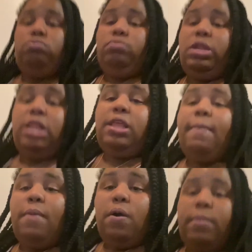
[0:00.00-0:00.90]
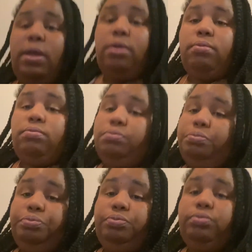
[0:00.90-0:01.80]
at that moment,
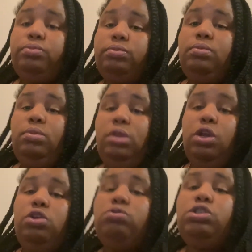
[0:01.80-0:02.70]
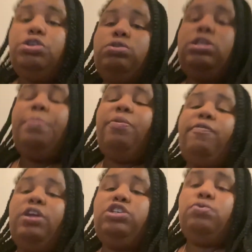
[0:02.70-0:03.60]
you still stay
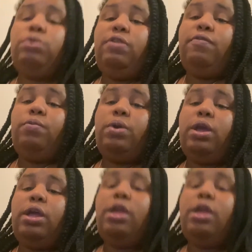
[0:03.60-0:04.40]
professional even when